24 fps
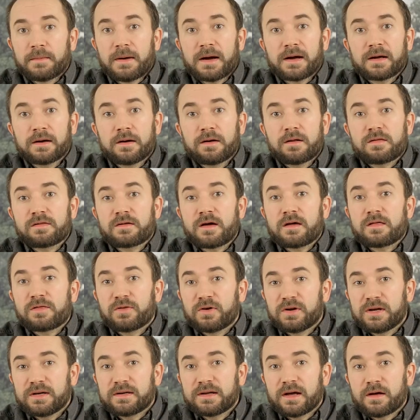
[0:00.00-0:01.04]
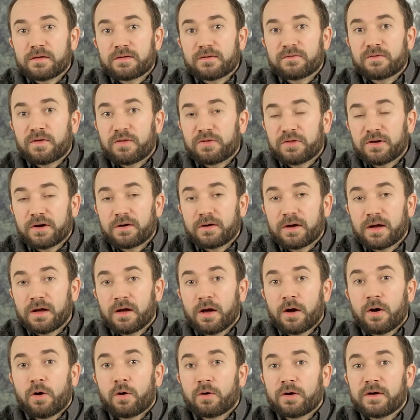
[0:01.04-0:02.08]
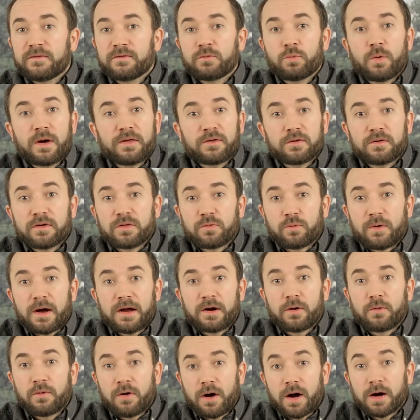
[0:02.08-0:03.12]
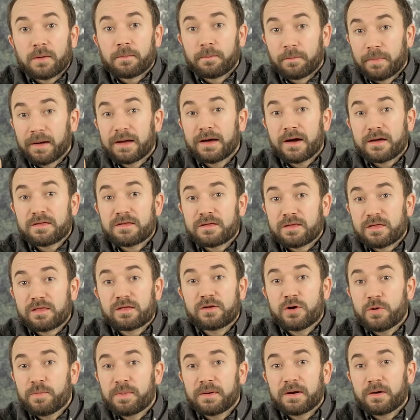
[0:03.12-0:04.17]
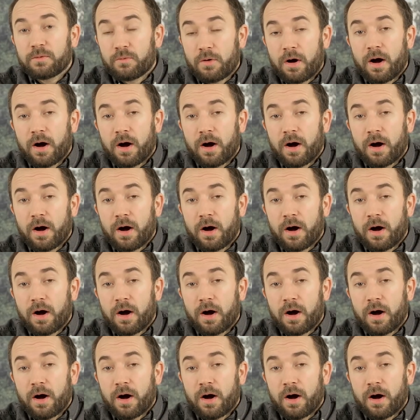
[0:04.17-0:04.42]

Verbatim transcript: I'm not going to discuss the details of the theory or even whether it's right or wrong because it's stupid and